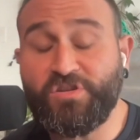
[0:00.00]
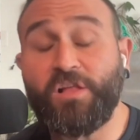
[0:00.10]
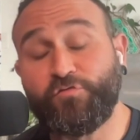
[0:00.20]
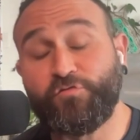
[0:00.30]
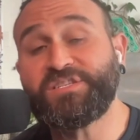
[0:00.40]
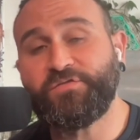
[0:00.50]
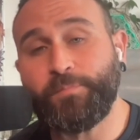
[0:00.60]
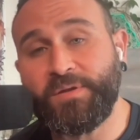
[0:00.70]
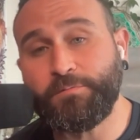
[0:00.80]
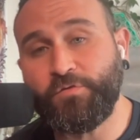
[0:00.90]
There's a lot of reason
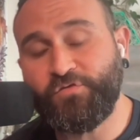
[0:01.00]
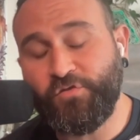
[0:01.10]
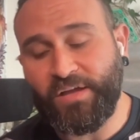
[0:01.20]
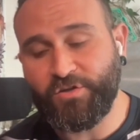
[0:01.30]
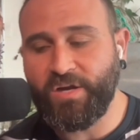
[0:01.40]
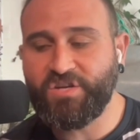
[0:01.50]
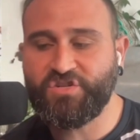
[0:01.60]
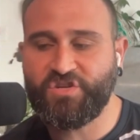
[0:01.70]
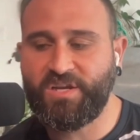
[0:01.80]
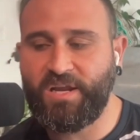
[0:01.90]
for me to move through that
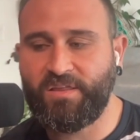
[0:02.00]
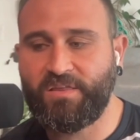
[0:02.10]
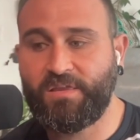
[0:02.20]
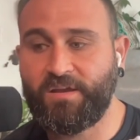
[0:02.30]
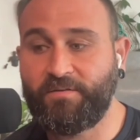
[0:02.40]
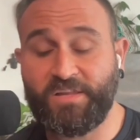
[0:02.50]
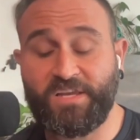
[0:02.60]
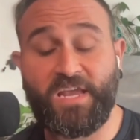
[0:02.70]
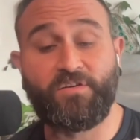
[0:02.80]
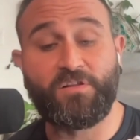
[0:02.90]
direction, and
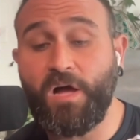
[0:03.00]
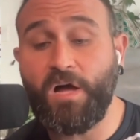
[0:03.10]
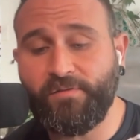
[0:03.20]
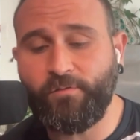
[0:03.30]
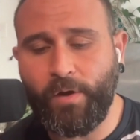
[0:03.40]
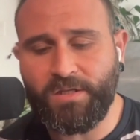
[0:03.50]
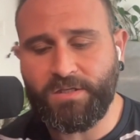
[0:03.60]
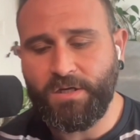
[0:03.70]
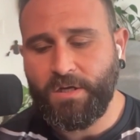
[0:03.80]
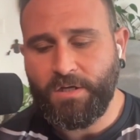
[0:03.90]
definitely gave a lot of
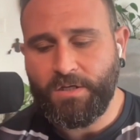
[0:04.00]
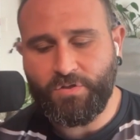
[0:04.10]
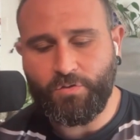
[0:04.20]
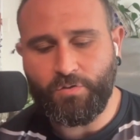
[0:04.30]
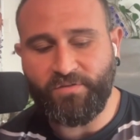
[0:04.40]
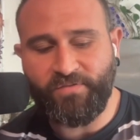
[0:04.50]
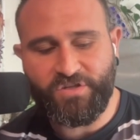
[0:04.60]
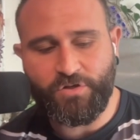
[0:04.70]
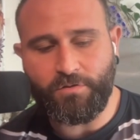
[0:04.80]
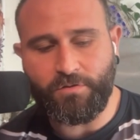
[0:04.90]
weight to
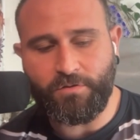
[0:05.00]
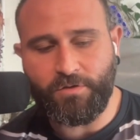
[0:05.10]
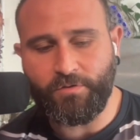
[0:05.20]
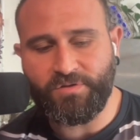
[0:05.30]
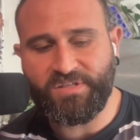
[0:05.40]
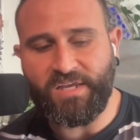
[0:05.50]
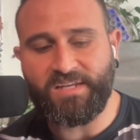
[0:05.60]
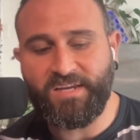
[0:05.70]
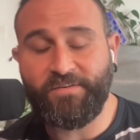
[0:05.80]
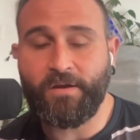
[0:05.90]
conventional, you know,
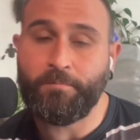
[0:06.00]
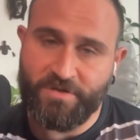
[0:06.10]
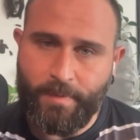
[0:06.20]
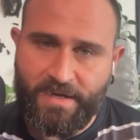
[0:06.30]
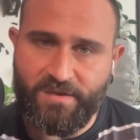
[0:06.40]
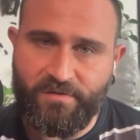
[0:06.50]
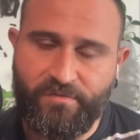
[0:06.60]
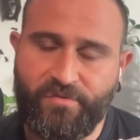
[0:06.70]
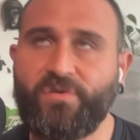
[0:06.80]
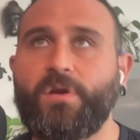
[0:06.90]
scientific
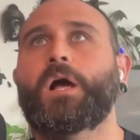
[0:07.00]
perspectives.